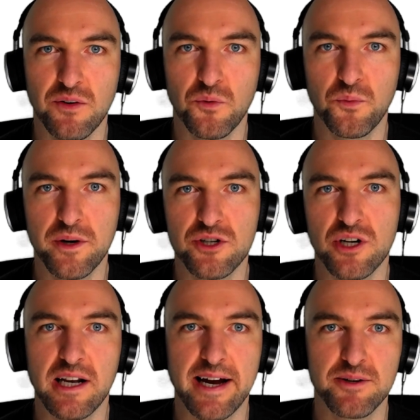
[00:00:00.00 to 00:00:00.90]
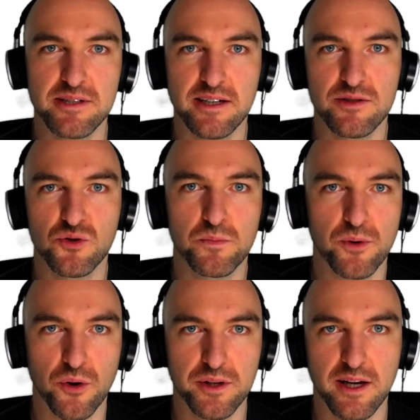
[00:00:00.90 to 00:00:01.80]
which allows us to
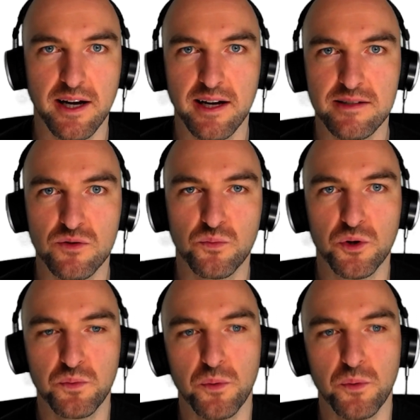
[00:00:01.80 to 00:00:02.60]
broadcast what